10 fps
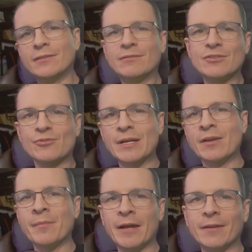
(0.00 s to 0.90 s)
string
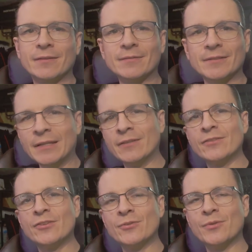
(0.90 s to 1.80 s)
command
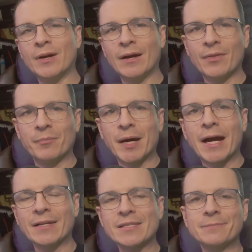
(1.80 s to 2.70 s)
into the
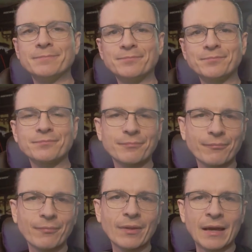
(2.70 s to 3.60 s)
box
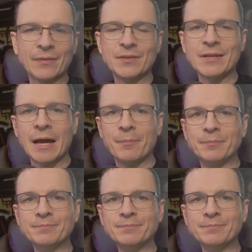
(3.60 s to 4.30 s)
at the top,